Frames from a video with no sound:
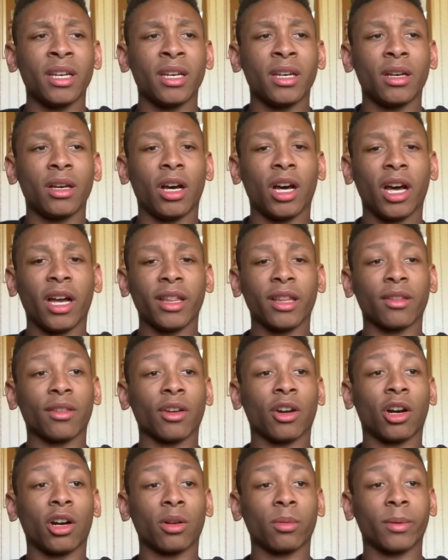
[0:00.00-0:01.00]
This is a
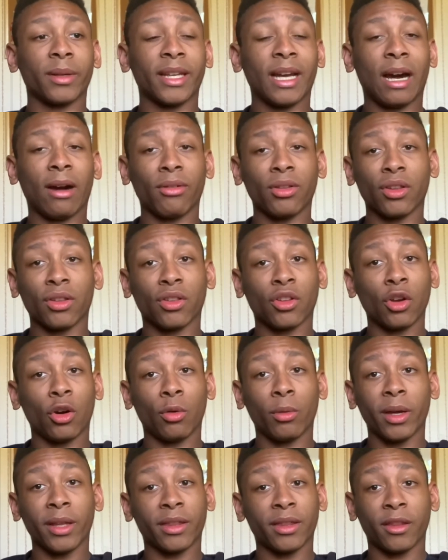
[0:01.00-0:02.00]
hard one. I would just go
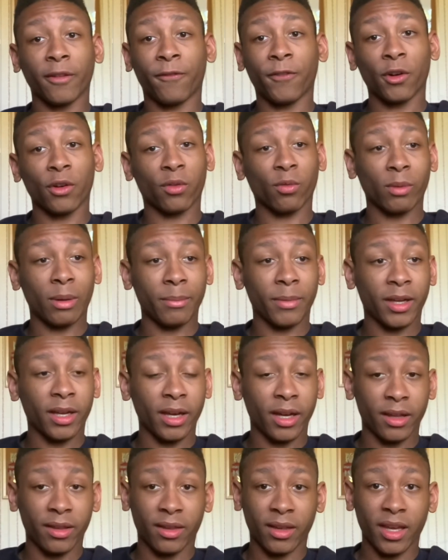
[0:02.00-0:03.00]
with the first one
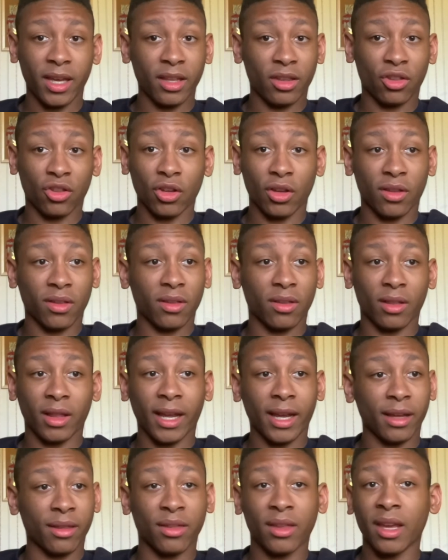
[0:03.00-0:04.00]
because it's just, like
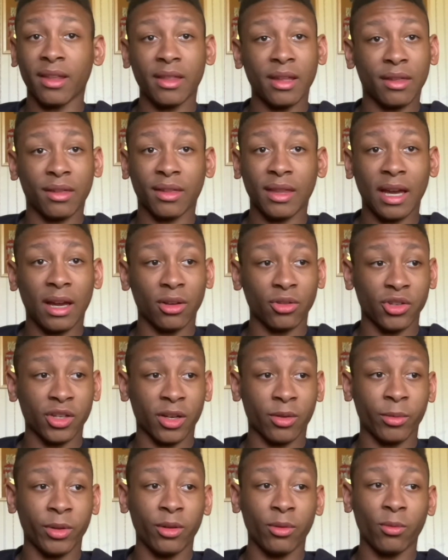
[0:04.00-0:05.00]
I said,
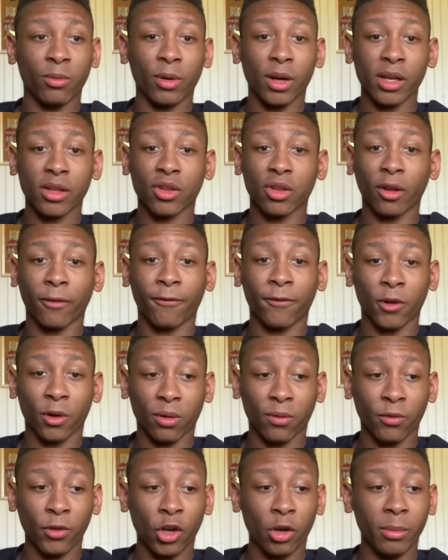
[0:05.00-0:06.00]
nostalgic. When you watch the
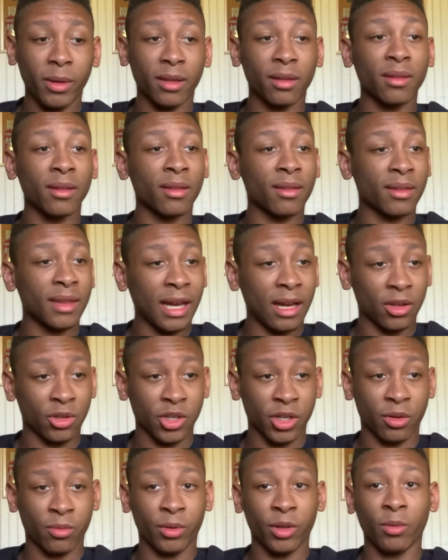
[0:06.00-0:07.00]
first film, it's
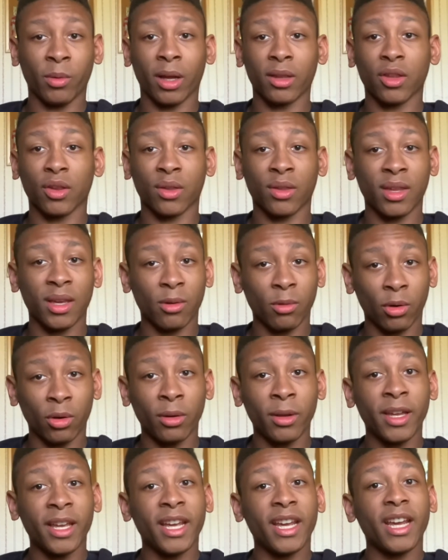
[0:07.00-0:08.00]
nostalgic. When you watch the sequel,
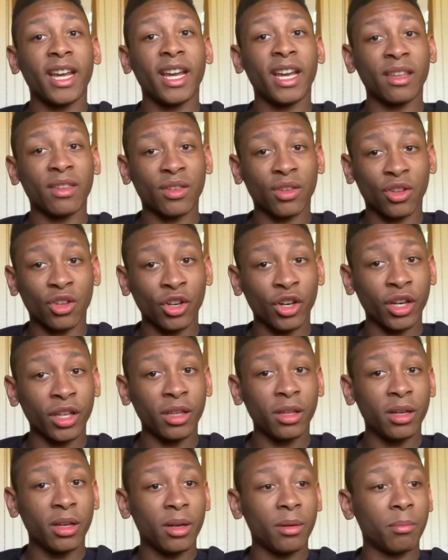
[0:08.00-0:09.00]
it's
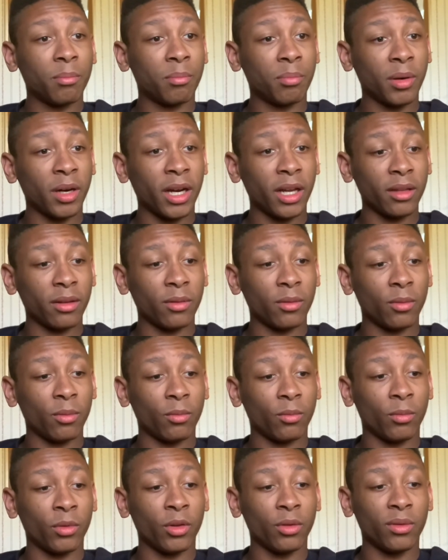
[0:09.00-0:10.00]
good, but
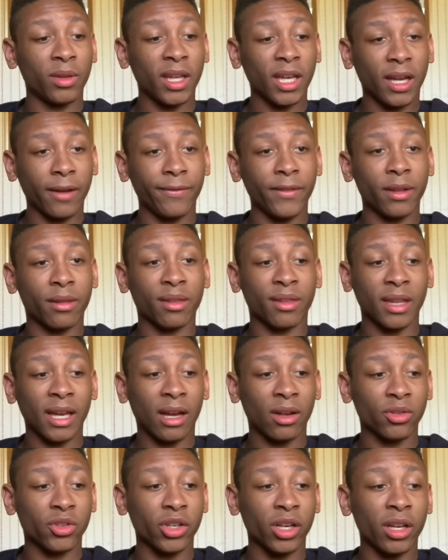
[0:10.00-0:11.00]
when you think of
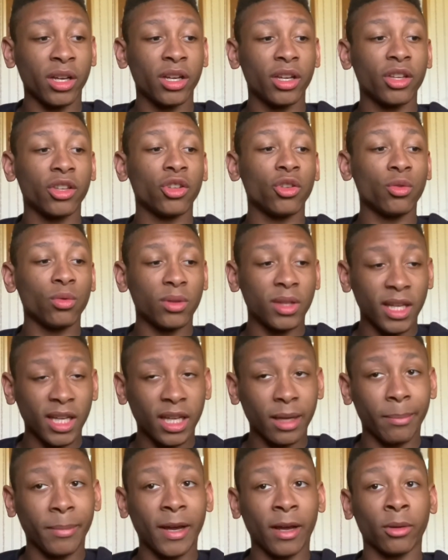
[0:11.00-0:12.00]
nostalgia, you think
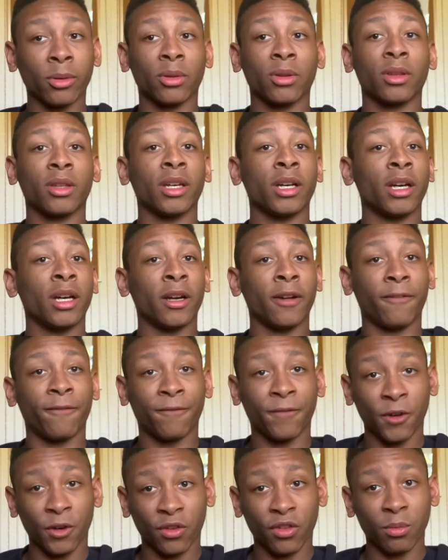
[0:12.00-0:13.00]
about the
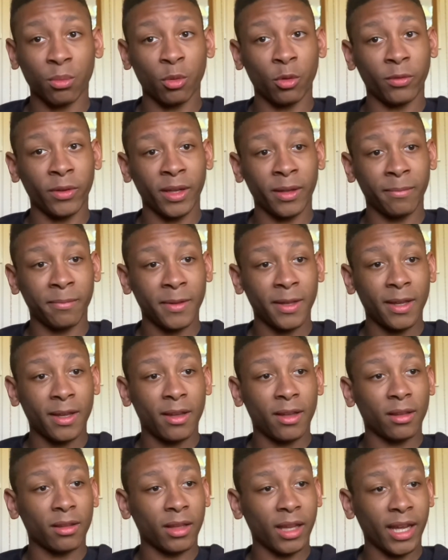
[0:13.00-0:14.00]
first movie,
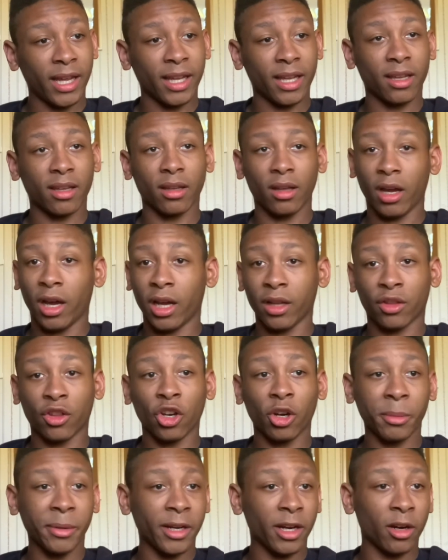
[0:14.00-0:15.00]
like
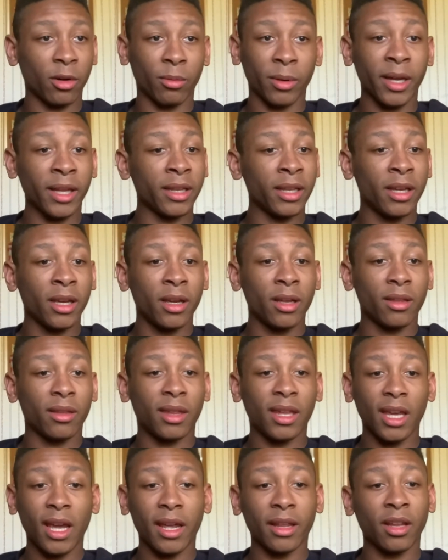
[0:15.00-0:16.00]
Terminator, when
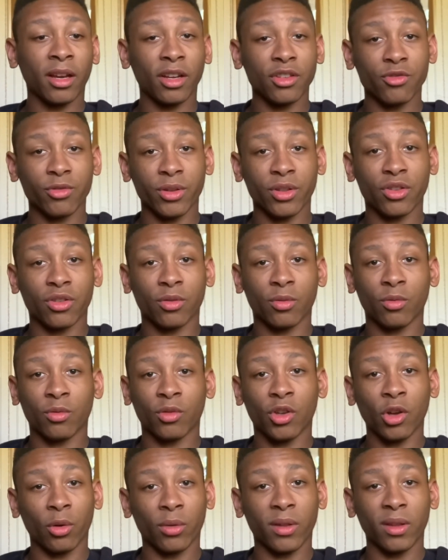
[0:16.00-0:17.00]
T-800
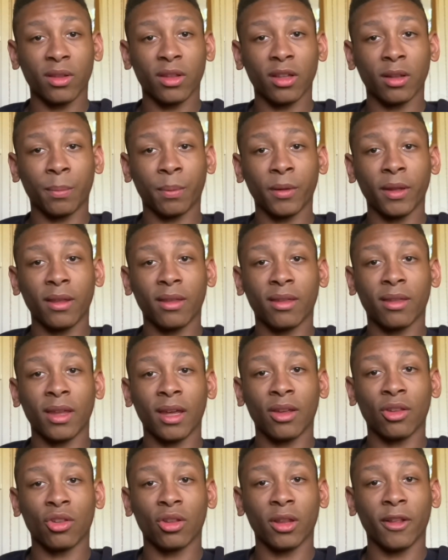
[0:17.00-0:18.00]
goes into the police
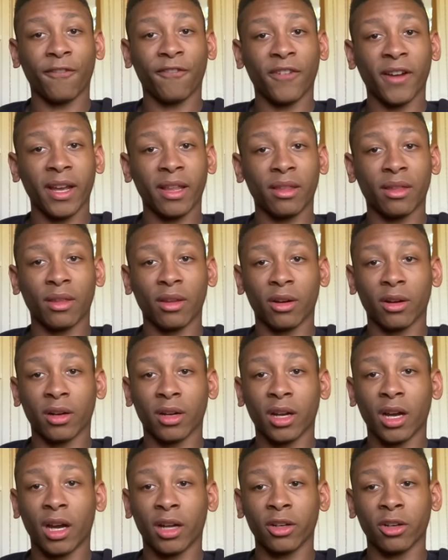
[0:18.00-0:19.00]
station to find Sarah
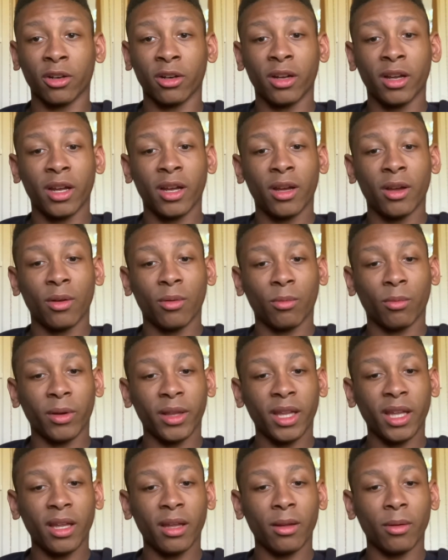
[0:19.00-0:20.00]
Connor. When
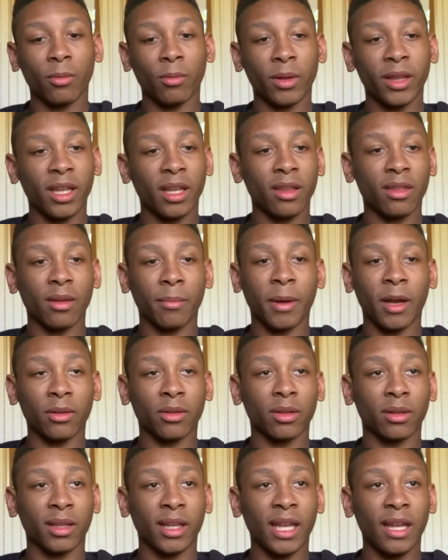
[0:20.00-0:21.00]
he's about
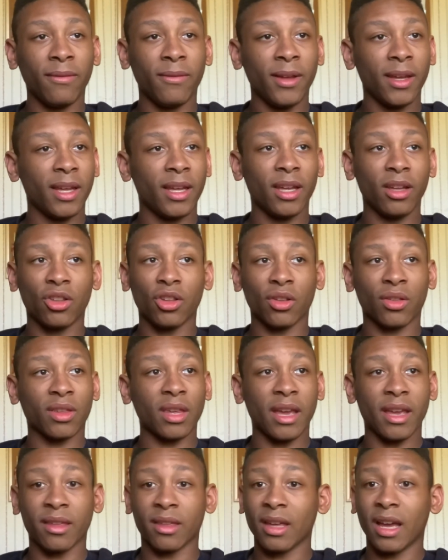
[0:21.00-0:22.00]
to leave, he just
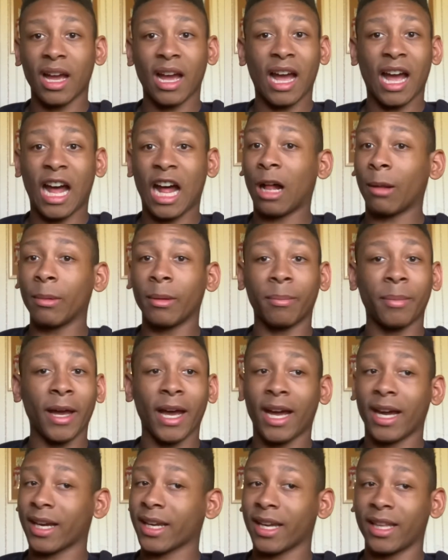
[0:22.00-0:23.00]
says, "I'll be
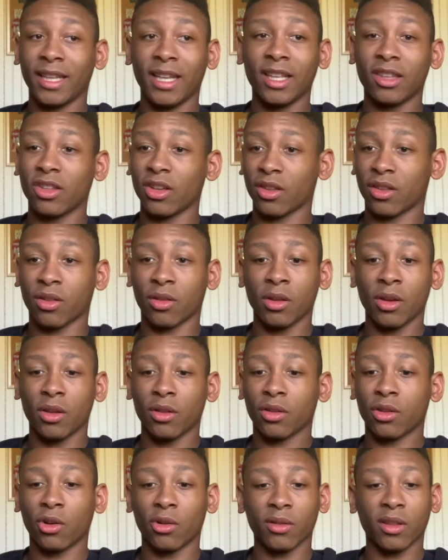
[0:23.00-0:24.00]
back," and he just
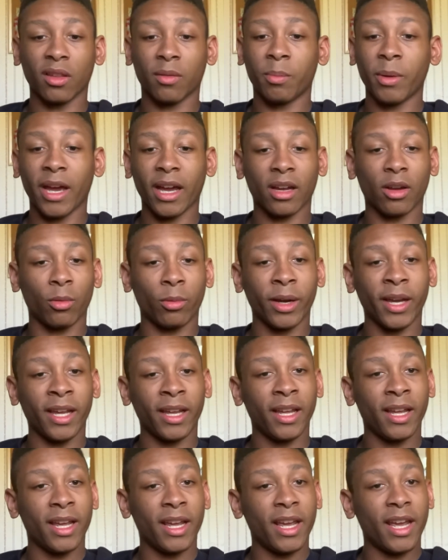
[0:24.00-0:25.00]
turns his back
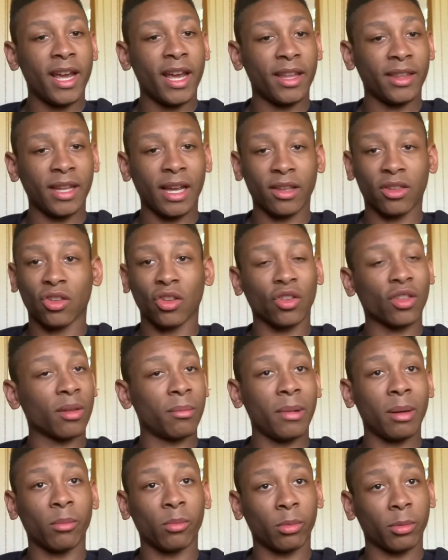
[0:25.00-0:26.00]
away, and that's just a
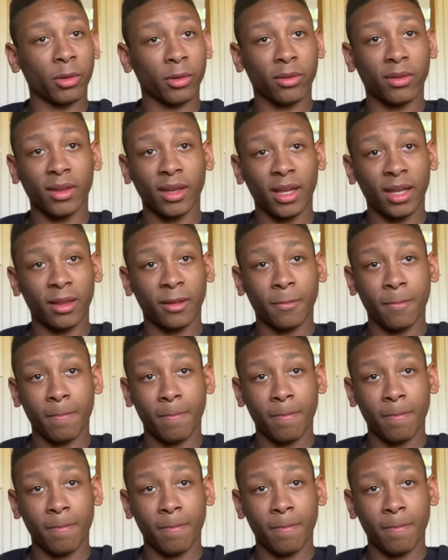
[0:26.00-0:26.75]
memorable scene.